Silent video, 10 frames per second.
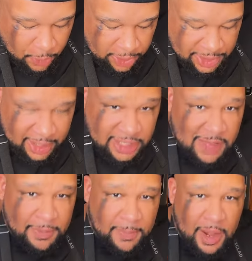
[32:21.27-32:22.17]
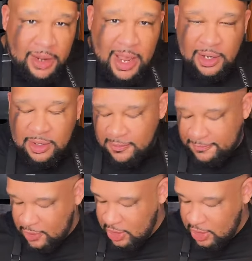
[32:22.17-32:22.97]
pork nuggets have been marinating in the